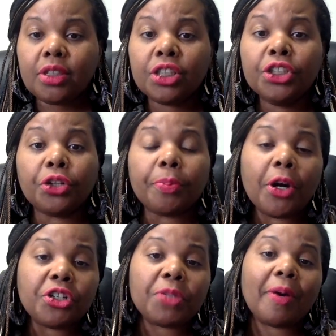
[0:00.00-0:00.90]
the
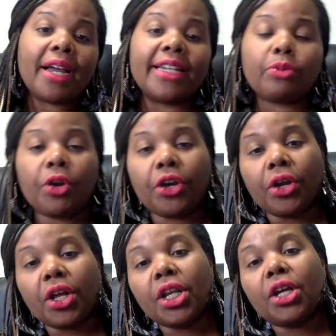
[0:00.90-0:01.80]
purchase price, when you're going
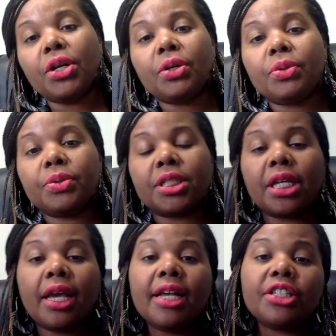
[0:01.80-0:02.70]
to close.
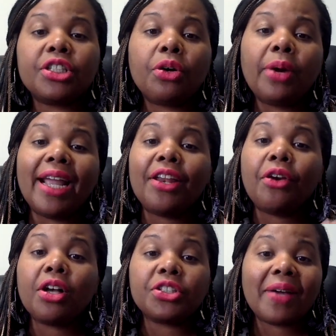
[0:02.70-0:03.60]
So, and you're
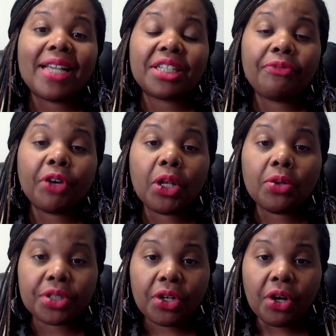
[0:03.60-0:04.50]
also asking for
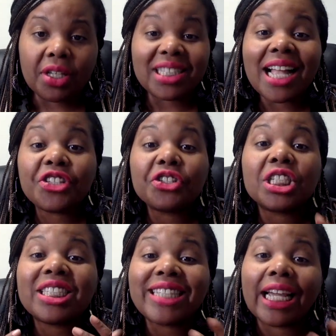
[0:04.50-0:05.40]
closing costs. That's your
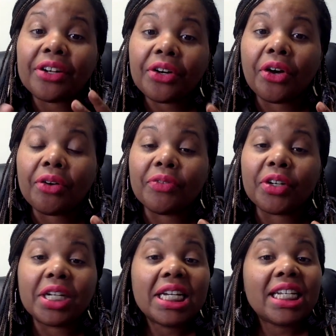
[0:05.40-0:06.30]
standard offer.
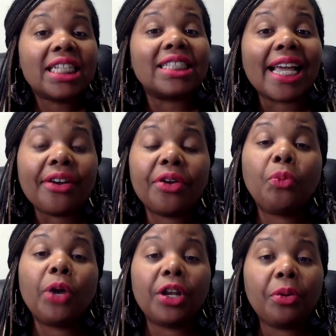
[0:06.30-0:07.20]
Is that going to
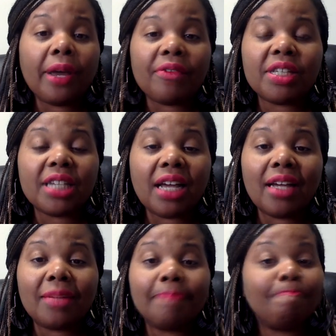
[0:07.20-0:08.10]
win you every
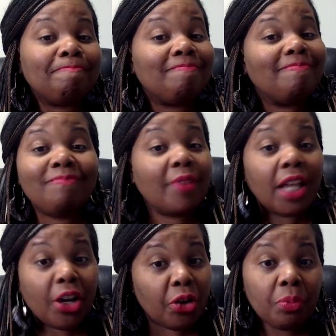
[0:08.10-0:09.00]
time?
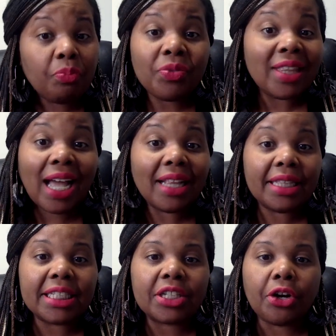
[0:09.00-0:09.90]
No, not in
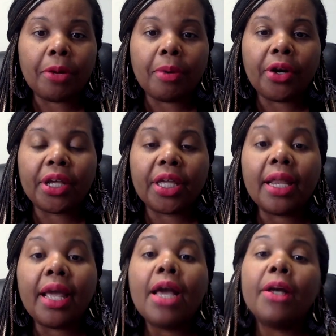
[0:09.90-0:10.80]
this current market.
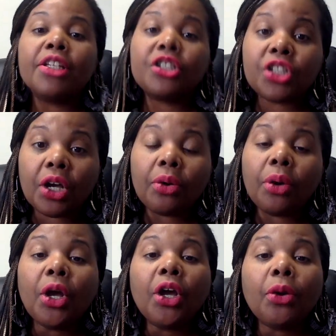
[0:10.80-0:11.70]
So,
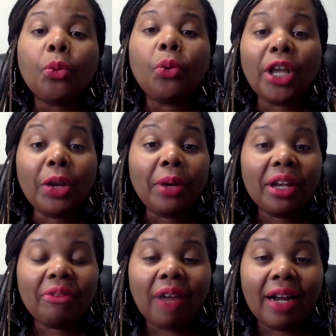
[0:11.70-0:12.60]
what you need
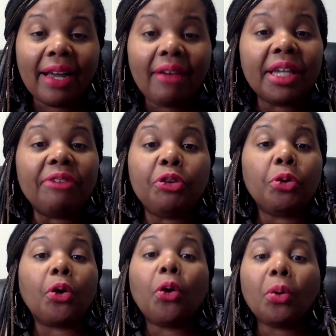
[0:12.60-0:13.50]
to find out, if you
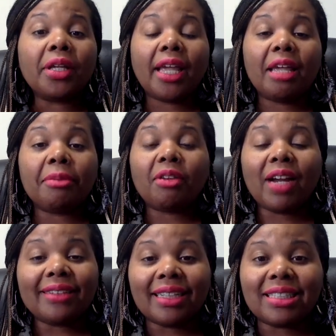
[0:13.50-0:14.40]
are only able to
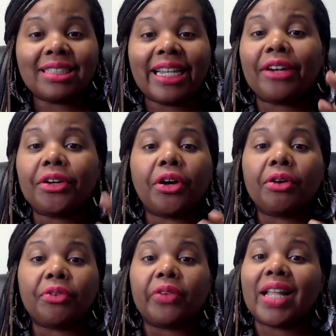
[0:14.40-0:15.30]
write that standard
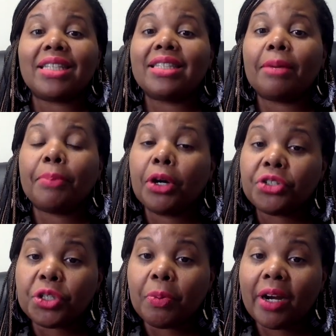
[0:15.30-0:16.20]
offer, and that's that
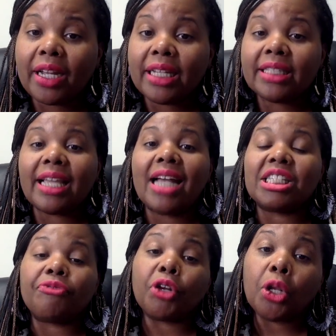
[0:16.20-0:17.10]
purchase price,
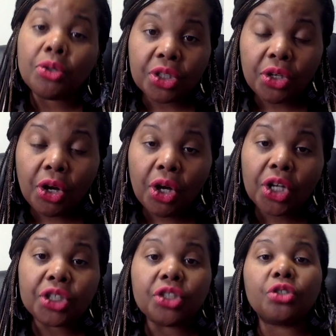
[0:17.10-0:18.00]
asking for closing
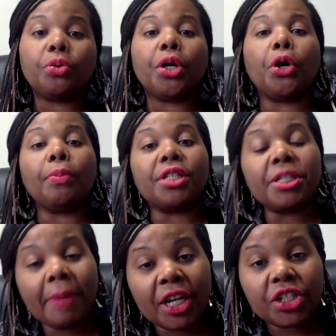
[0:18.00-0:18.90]
costs, doing a home
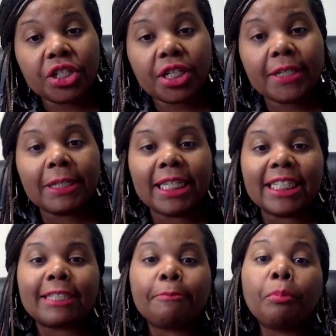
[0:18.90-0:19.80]
inspection,
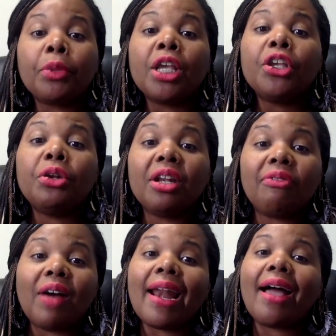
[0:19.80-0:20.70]
is you need to
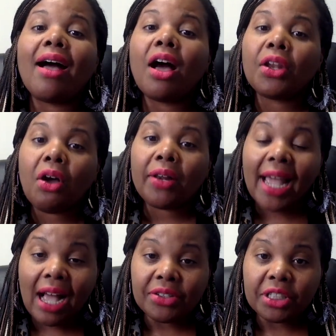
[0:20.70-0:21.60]
find out how long the
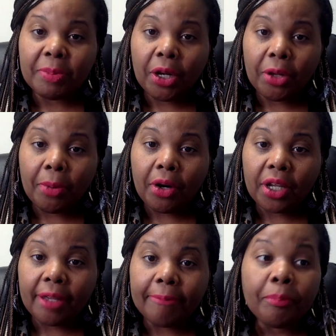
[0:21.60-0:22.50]
house has been on the
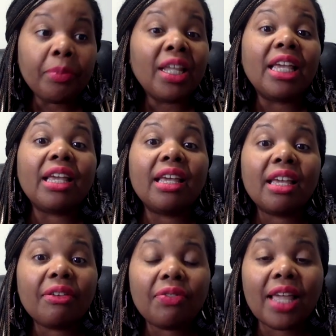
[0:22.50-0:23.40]
market,
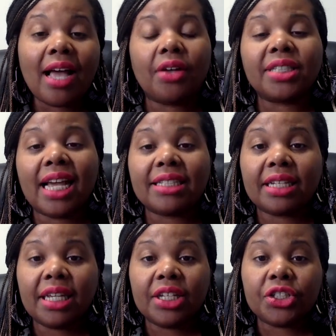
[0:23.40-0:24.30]
if the house has
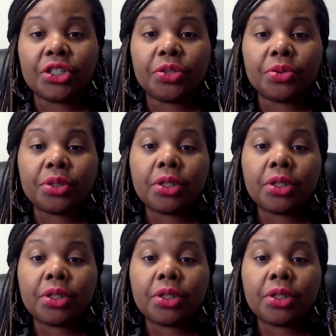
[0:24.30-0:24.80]
any issues.